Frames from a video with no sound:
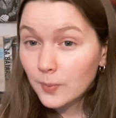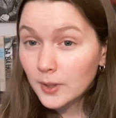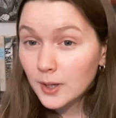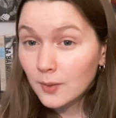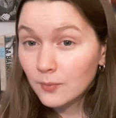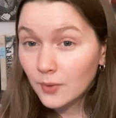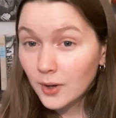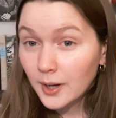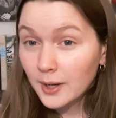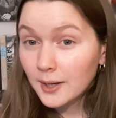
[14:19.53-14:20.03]
but
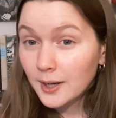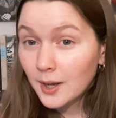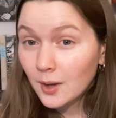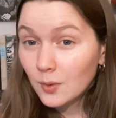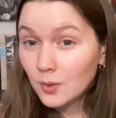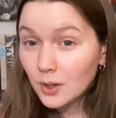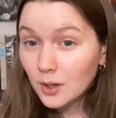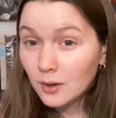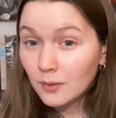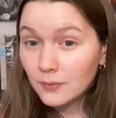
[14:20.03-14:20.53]
I'm running
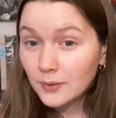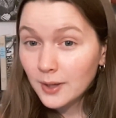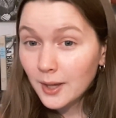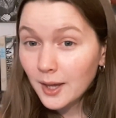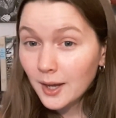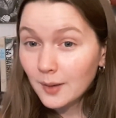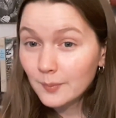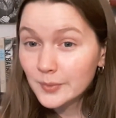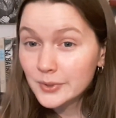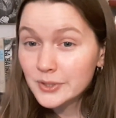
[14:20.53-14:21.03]
out of
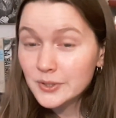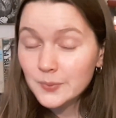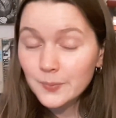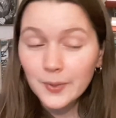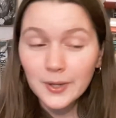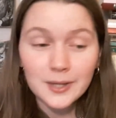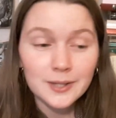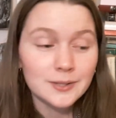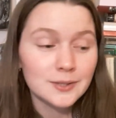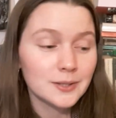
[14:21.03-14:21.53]
camera
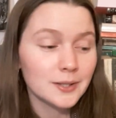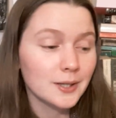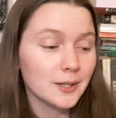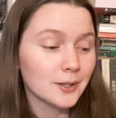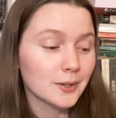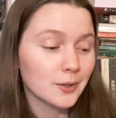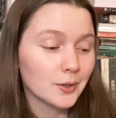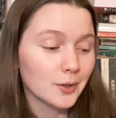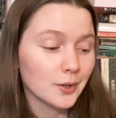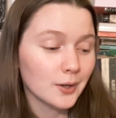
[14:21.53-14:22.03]
space
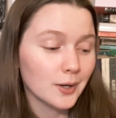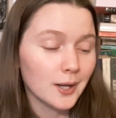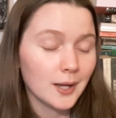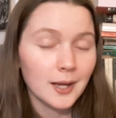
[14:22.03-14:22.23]
here,